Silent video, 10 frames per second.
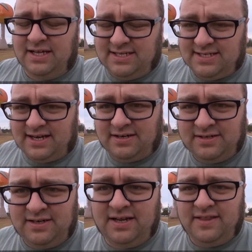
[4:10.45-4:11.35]
So,
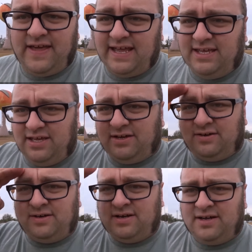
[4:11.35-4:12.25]
thank
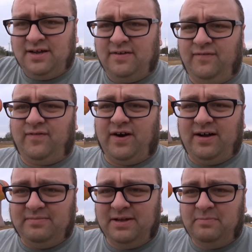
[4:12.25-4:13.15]
you
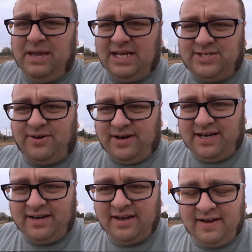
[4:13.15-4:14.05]
from
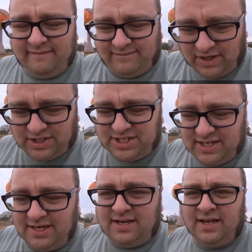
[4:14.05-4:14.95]
Peachoid
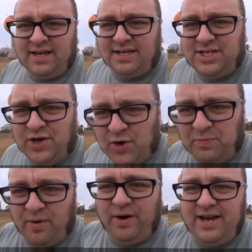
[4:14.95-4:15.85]
version
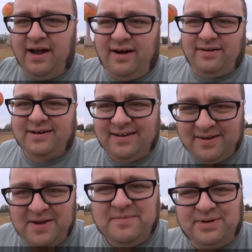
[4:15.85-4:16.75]
2.0.
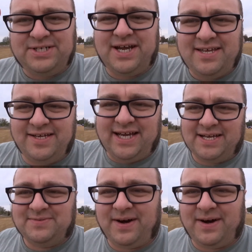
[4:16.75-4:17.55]
Appreciate you guys